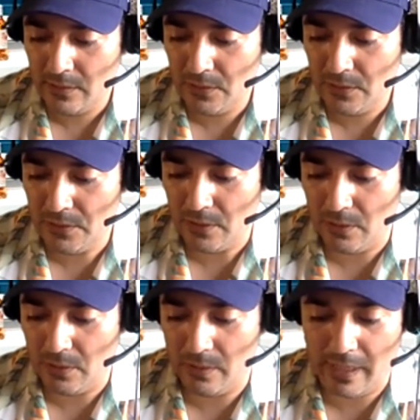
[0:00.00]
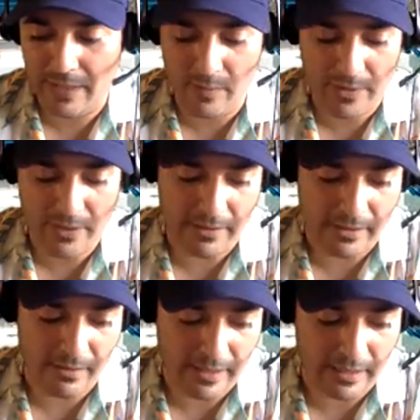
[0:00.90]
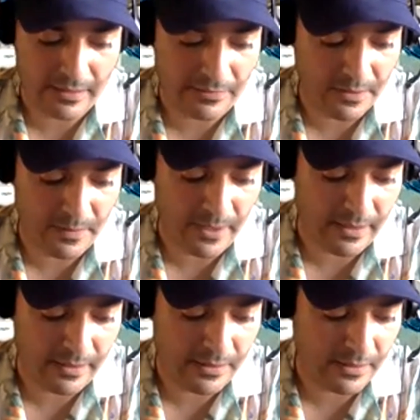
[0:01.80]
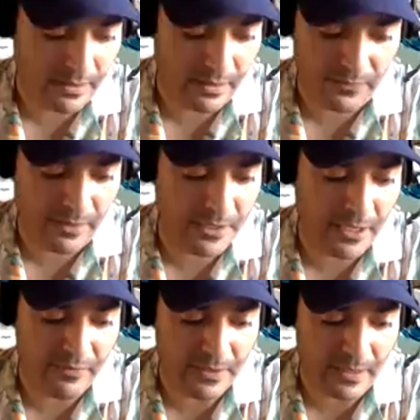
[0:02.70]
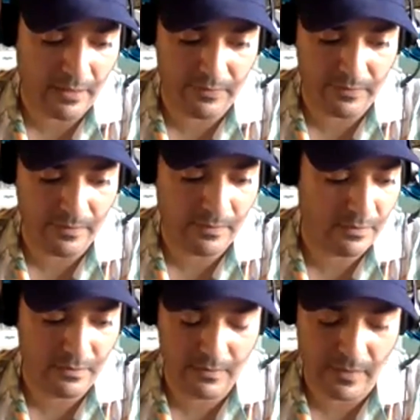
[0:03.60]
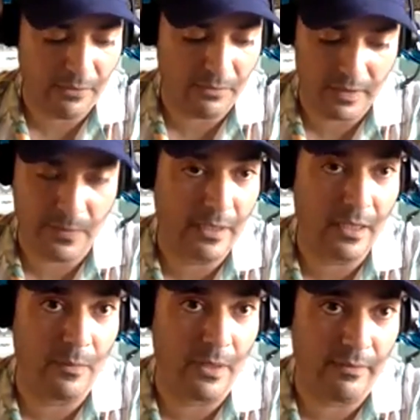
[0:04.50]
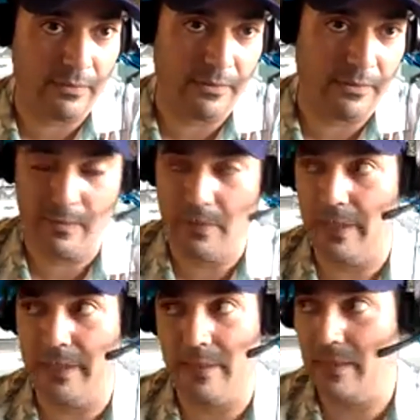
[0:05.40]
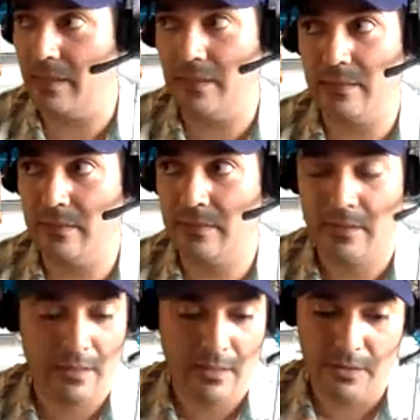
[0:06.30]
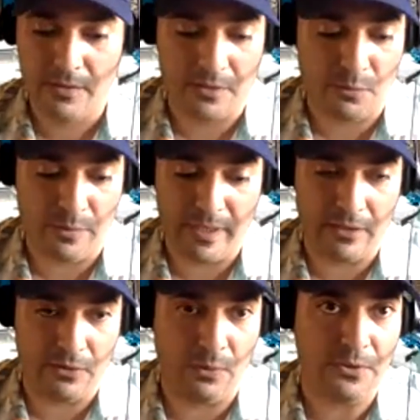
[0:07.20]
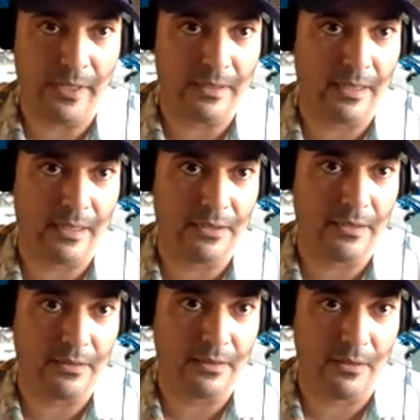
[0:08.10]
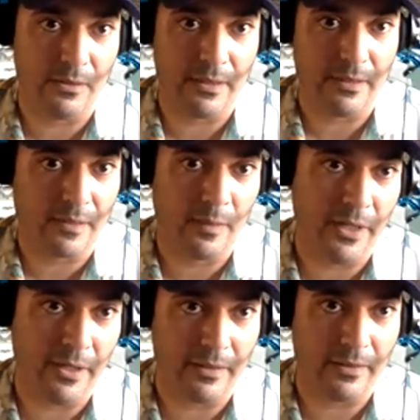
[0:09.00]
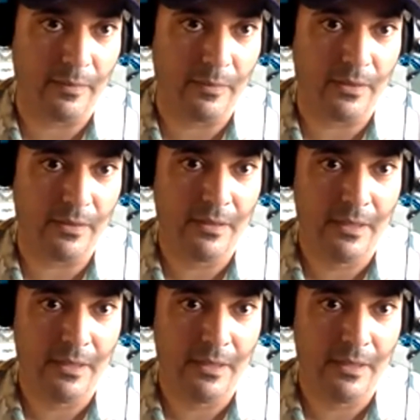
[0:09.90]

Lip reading: So I have a better ear, I guess, for Spanish. French, I don't speak it, but I've learned it by just reading dual translations, you know, and then comparing them and